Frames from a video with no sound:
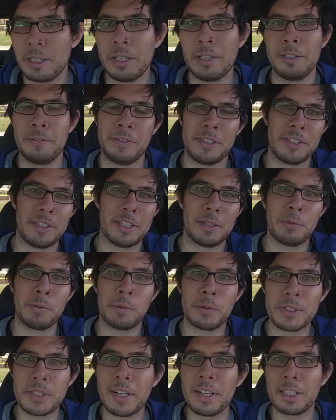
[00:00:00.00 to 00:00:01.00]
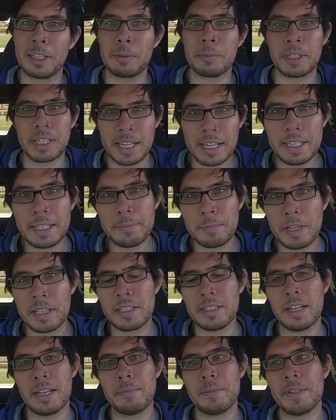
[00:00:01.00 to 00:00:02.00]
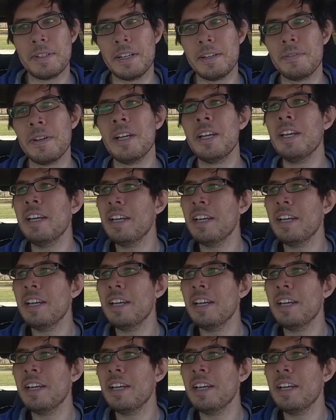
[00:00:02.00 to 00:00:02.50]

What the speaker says: Obviously, when we're talking about handyman type stuff.